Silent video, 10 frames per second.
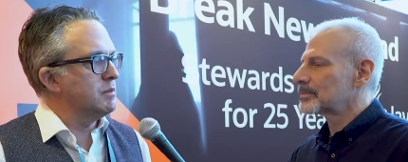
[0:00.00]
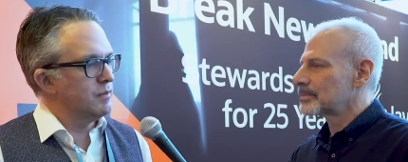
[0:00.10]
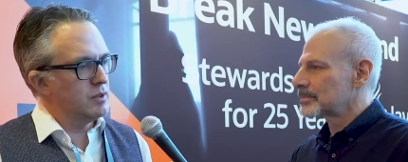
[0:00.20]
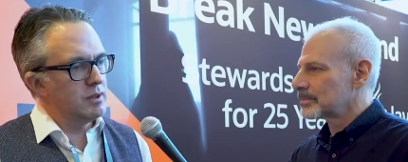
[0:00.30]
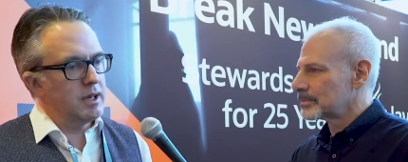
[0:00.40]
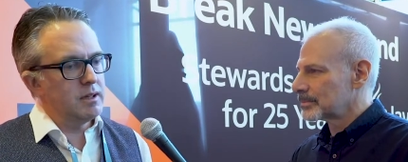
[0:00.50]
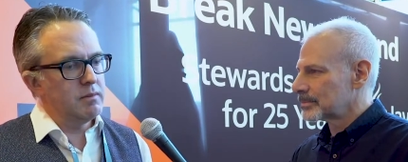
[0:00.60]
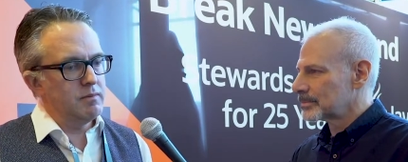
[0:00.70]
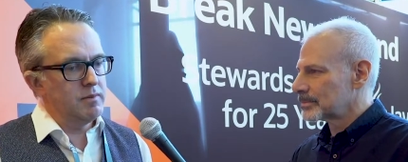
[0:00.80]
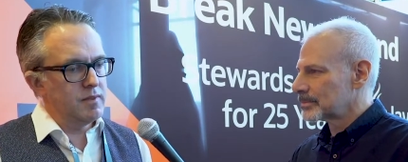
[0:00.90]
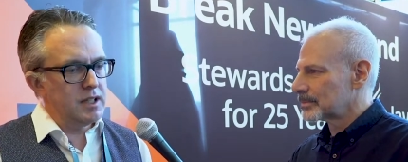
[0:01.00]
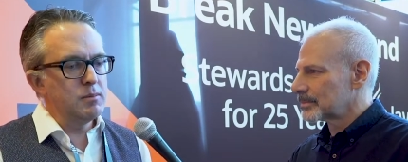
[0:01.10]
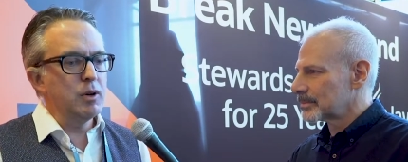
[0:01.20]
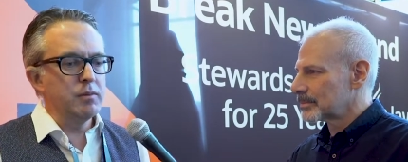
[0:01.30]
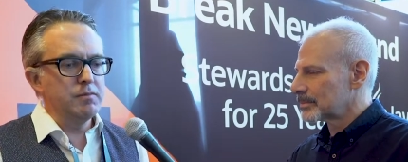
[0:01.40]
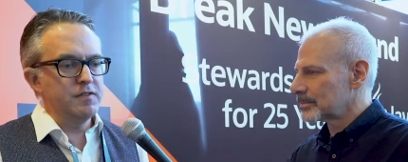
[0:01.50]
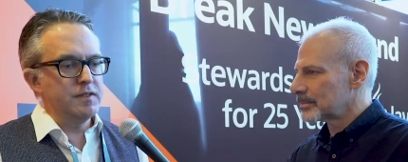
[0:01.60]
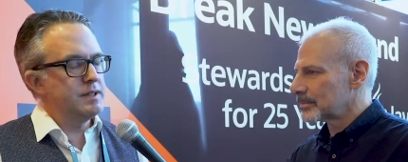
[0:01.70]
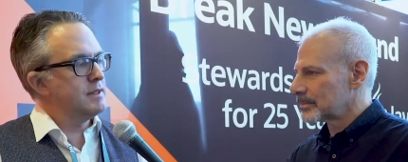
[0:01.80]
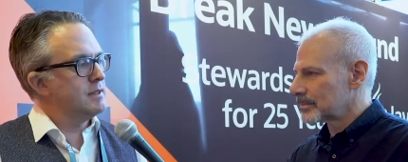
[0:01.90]
Speaker 1: for our V M
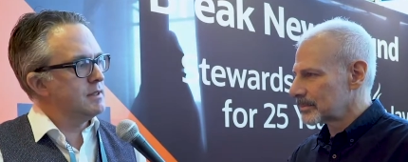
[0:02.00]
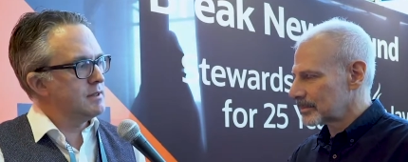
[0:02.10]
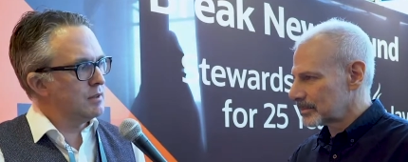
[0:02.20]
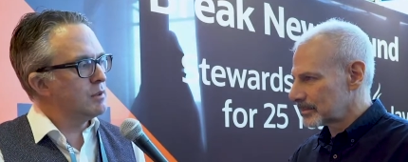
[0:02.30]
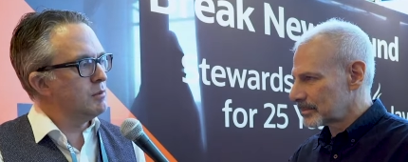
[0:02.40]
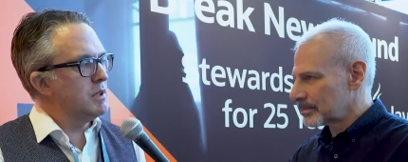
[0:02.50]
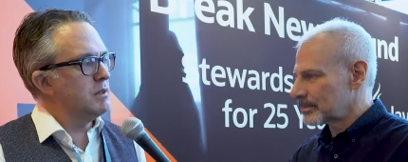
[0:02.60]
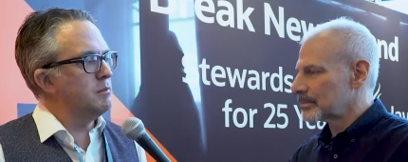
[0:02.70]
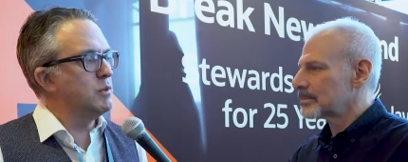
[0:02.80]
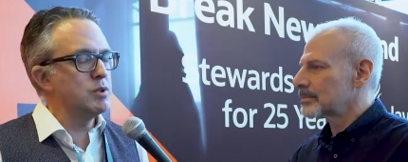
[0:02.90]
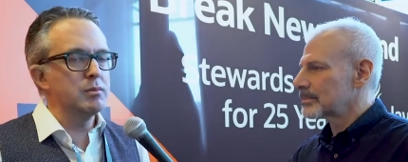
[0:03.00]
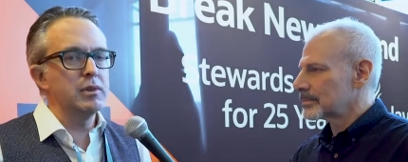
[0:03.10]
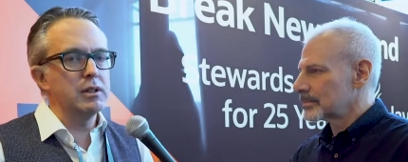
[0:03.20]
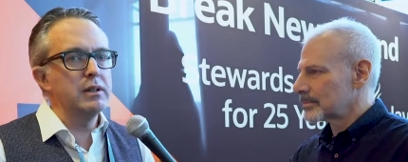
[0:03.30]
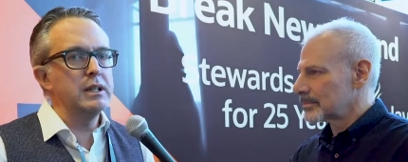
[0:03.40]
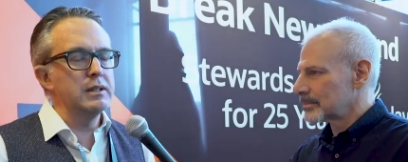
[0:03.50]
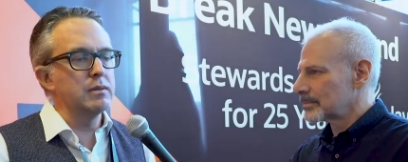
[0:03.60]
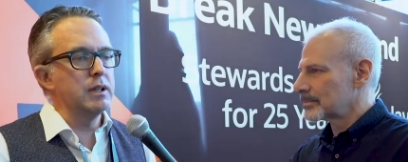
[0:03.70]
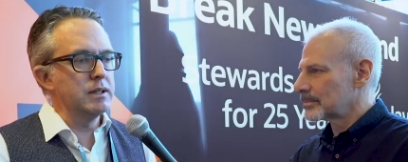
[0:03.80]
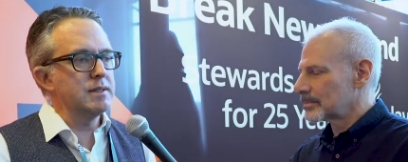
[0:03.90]
office in Stockholm here in Münchenbrigerie.
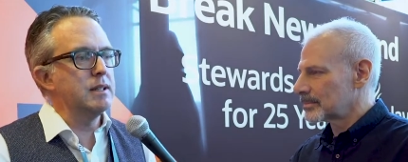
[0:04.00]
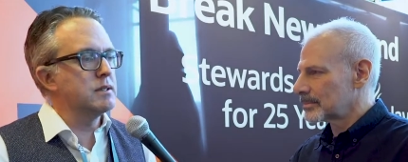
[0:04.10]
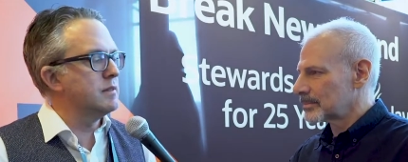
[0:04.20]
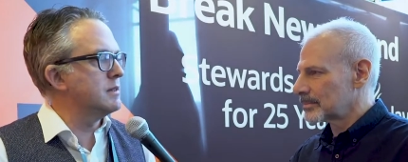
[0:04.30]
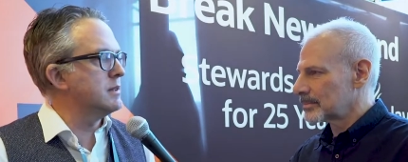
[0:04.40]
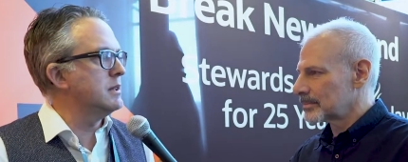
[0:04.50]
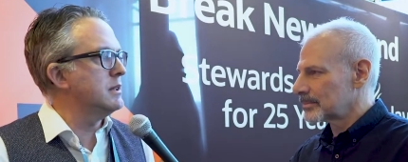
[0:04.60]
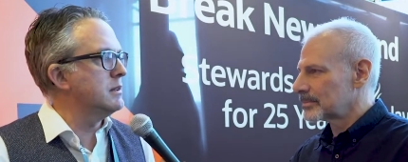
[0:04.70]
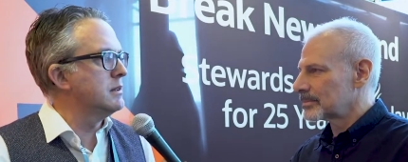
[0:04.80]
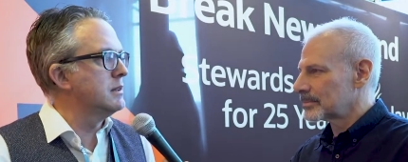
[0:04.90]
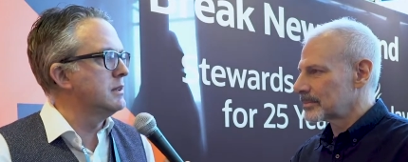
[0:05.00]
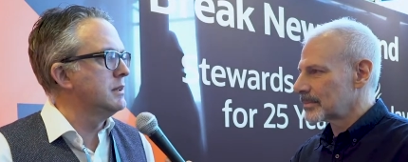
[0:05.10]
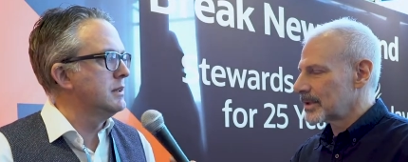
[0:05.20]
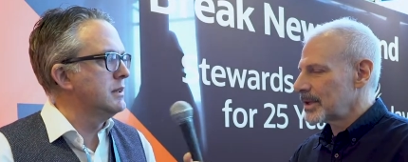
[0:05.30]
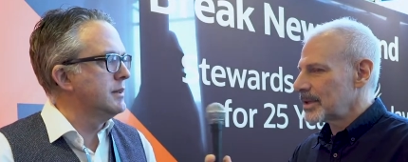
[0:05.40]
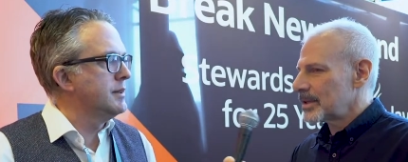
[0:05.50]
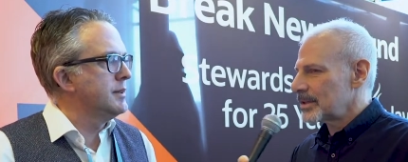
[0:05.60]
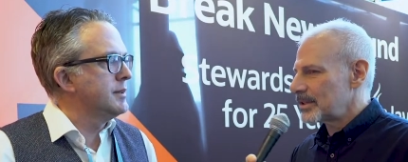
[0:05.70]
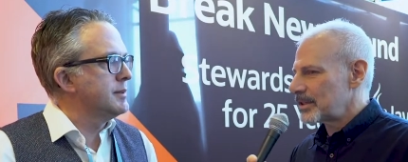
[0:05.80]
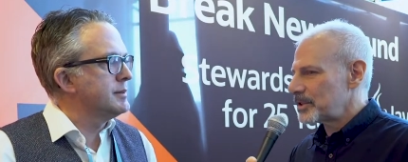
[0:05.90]
It's right in the center of the city here.
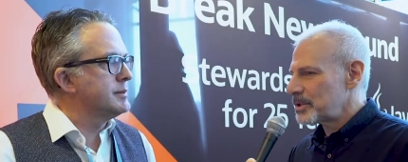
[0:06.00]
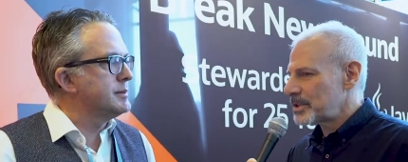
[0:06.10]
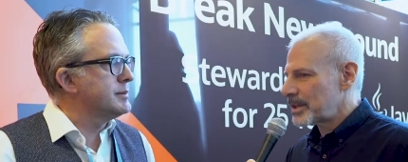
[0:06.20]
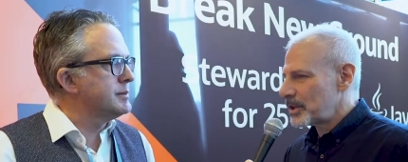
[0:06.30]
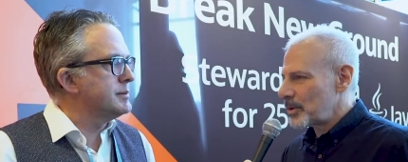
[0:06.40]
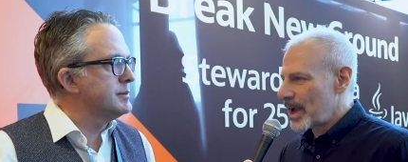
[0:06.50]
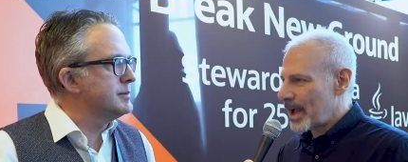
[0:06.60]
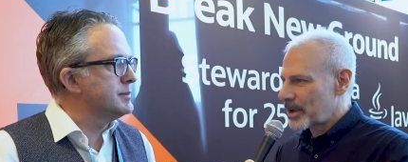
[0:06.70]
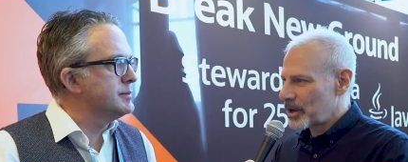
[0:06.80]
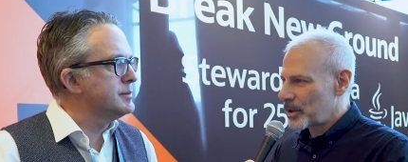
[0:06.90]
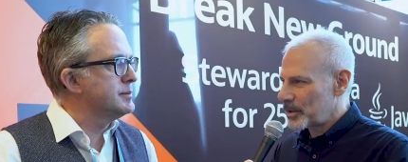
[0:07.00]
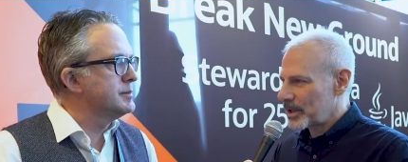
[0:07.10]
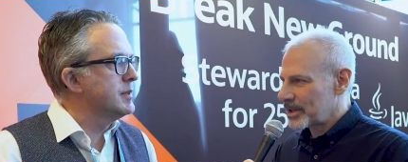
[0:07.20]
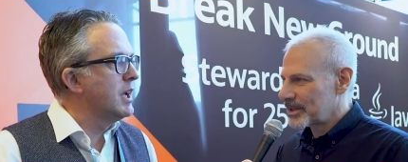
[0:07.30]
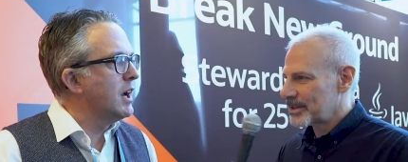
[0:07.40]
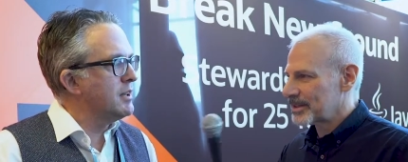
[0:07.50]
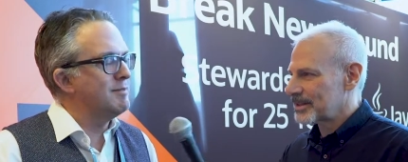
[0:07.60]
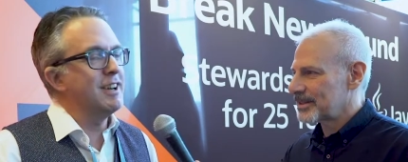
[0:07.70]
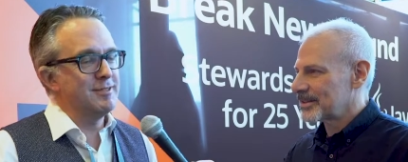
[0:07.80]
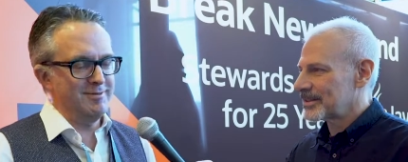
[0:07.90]
Speaker 2: Did you say that you hack code?
Speaker 1: I
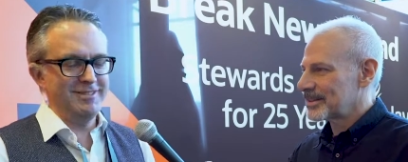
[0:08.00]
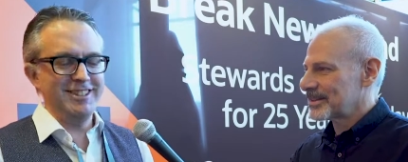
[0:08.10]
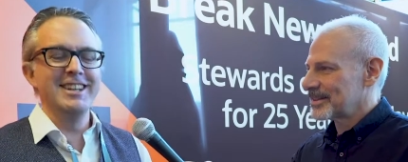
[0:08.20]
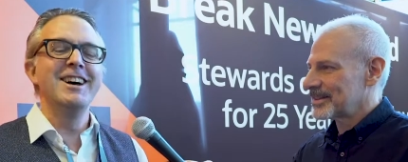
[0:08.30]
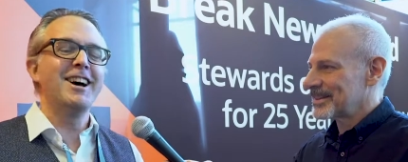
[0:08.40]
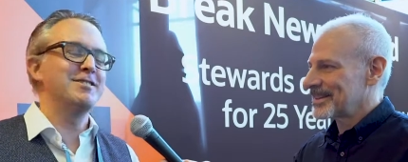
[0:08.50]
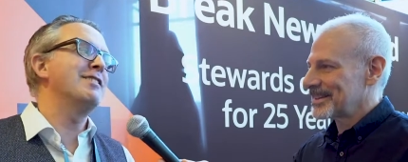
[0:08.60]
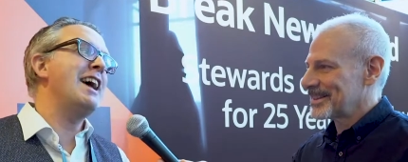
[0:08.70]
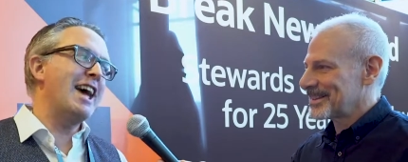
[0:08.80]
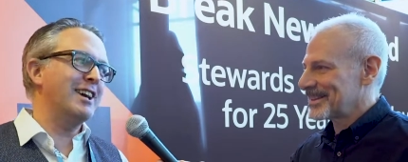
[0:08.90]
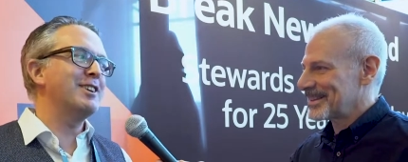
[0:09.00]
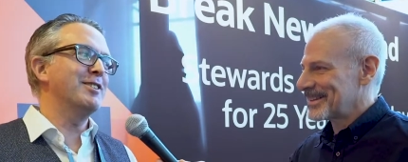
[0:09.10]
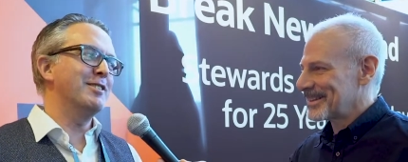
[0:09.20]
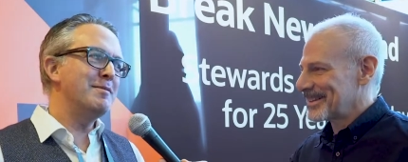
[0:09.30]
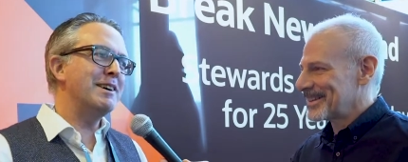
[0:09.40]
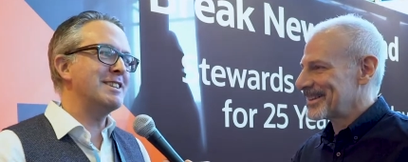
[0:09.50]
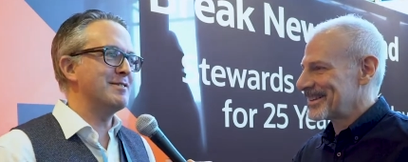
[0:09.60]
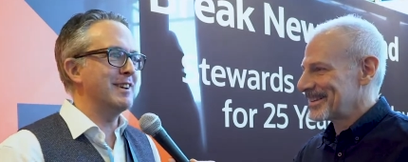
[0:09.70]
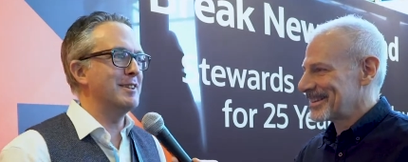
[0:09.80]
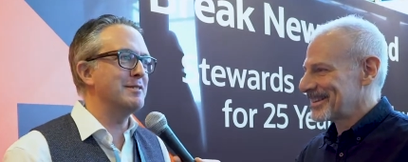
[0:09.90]
I, I don't hack code. I might
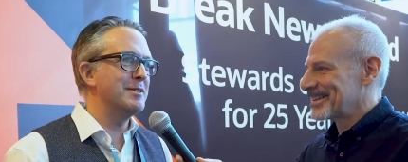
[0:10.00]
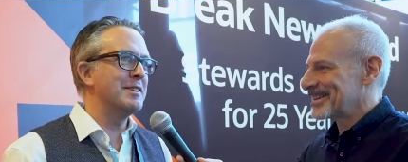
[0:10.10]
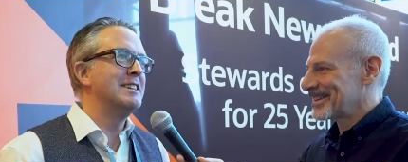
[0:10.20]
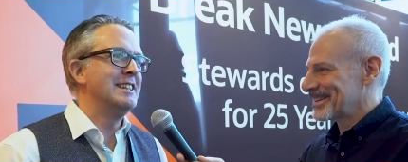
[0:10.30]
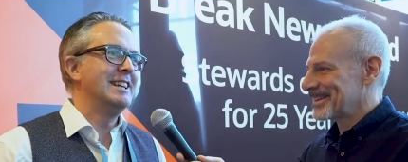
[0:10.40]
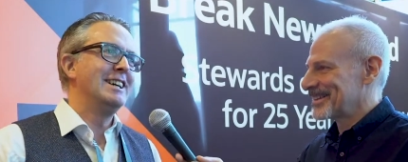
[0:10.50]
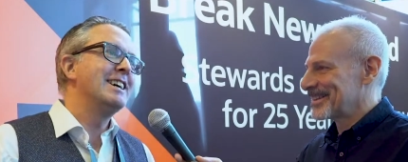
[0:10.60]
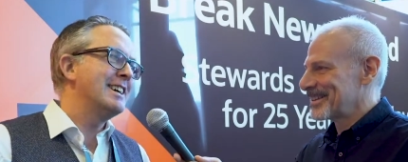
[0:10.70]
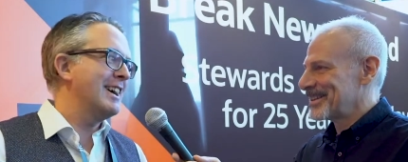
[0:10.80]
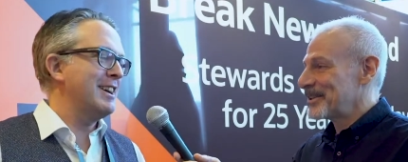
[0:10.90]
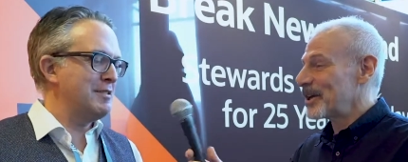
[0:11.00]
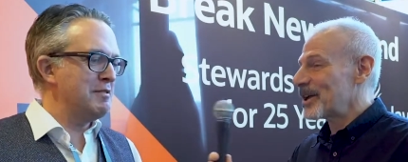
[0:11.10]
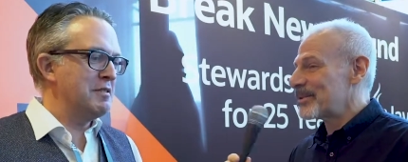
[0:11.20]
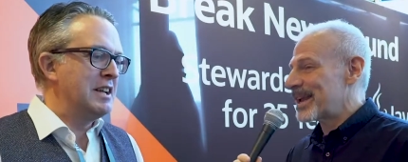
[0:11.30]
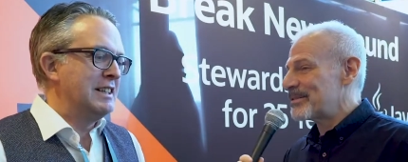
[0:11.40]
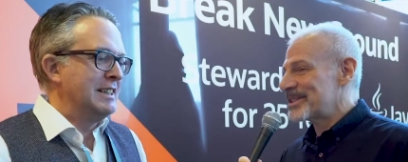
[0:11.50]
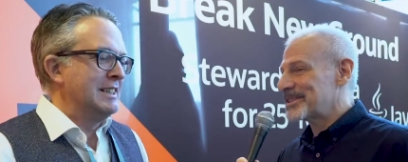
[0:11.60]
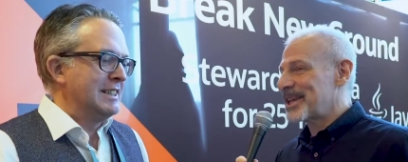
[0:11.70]
develop code. Uh,
Speaker 2: no, but I'm just